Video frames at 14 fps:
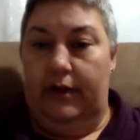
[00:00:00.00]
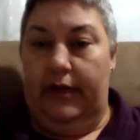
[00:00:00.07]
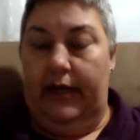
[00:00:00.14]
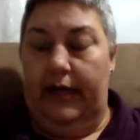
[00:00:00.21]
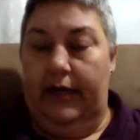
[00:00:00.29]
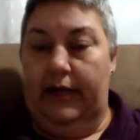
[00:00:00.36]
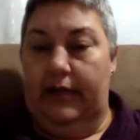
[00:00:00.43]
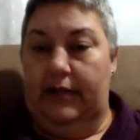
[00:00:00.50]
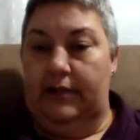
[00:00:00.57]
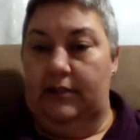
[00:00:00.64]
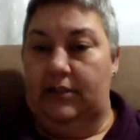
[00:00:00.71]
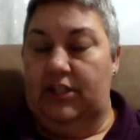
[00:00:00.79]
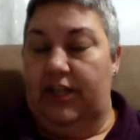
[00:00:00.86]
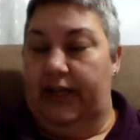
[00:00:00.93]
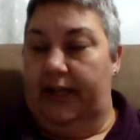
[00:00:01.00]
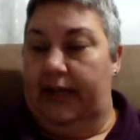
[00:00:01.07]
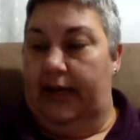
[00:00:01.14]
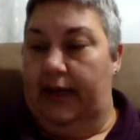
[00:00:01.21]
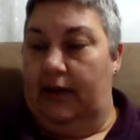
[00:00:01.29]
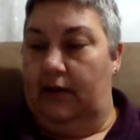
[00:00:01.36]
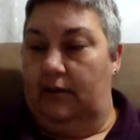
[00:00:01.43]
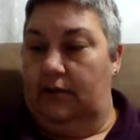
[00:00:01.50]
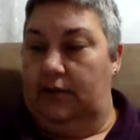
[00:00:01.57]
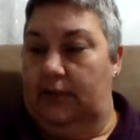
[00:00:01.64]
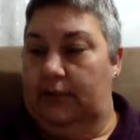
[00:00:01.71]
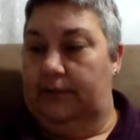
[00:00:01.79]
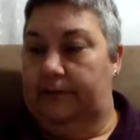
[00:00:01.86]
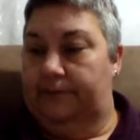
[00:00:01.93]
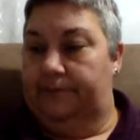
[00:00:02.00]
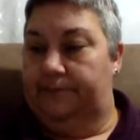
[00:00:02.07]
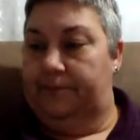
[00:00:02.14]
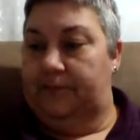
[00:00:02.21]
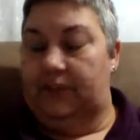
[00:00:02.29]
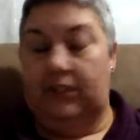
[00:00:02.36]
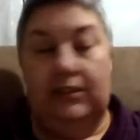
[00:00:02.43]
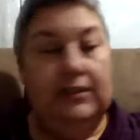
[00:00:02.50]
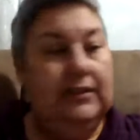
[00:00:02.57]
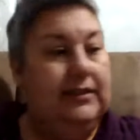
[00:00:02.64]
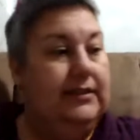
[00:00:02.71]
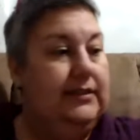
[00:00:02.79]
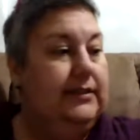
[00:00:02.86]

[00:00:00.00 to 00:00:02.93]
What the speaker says: and check it out because